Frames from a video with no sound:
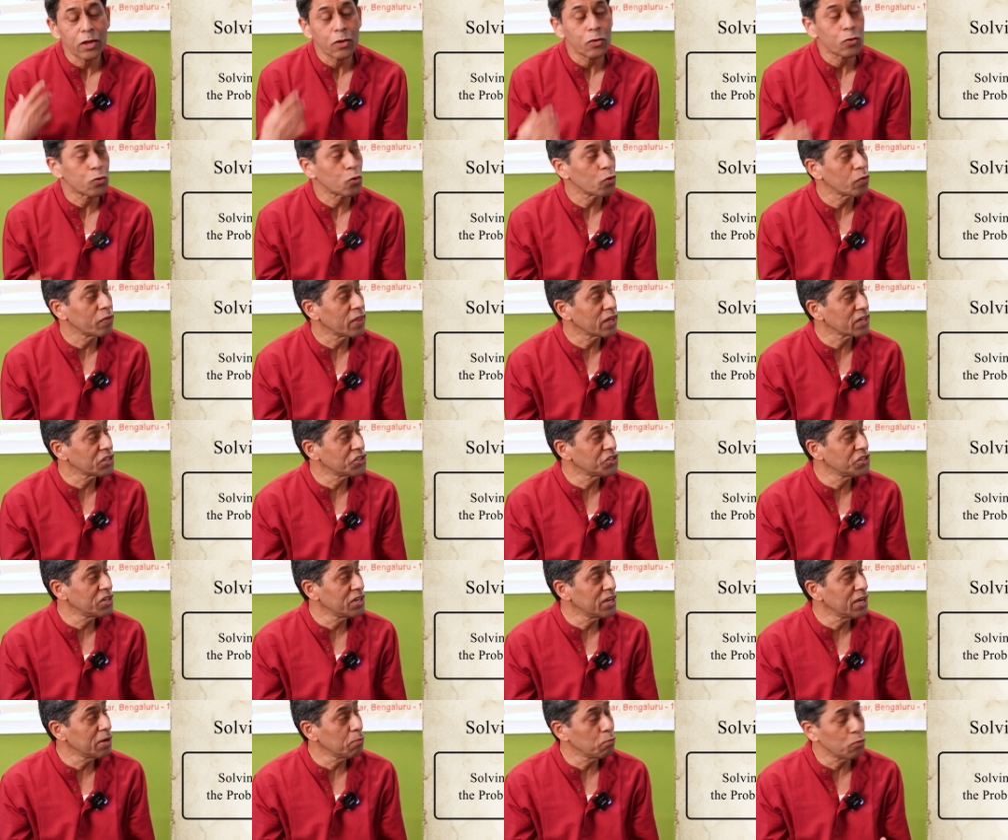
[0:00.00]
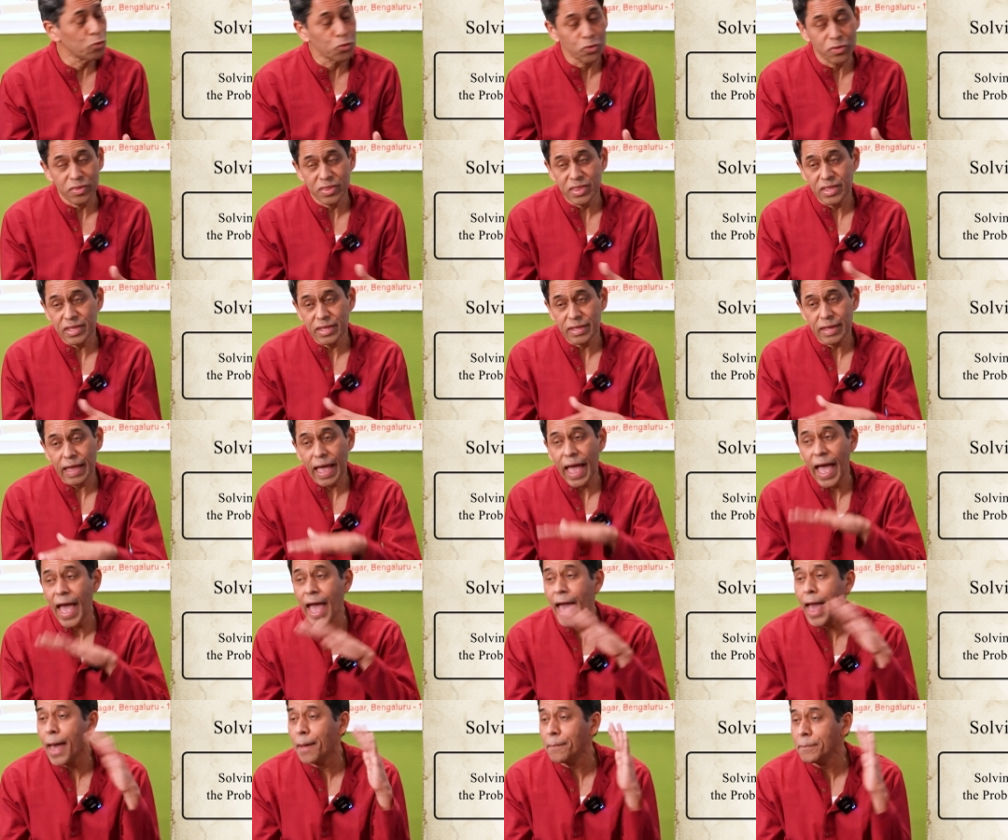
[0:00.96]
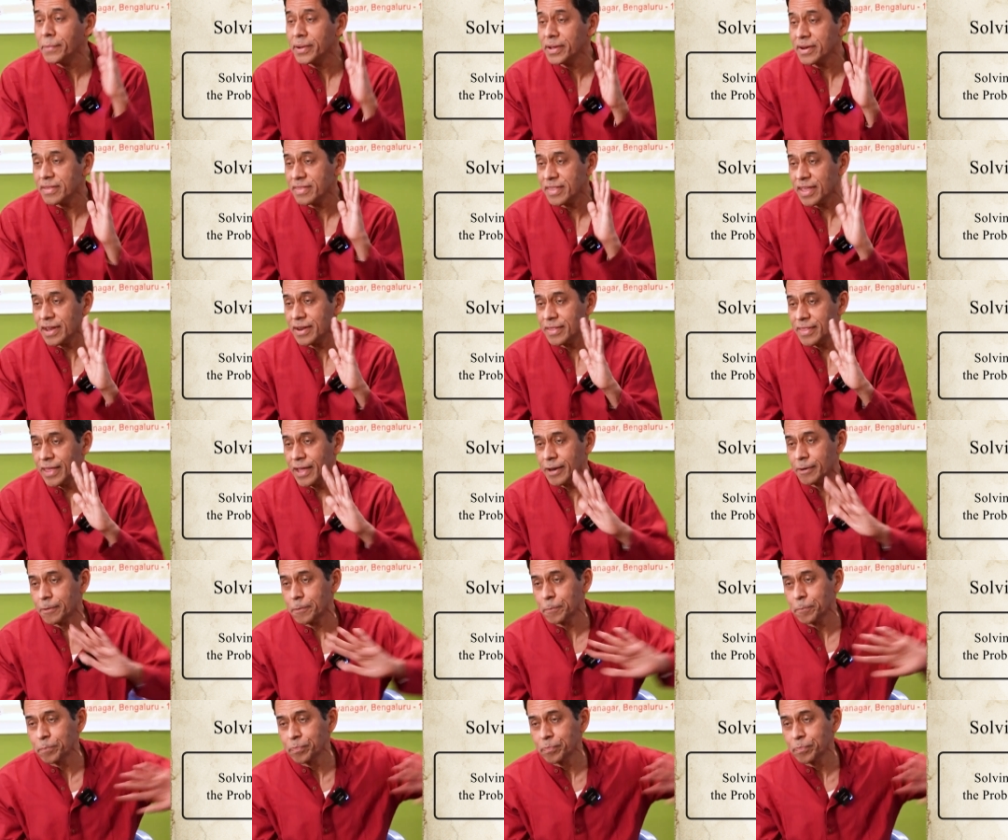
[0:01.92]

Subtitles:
So Dakshinamurti hammers at that.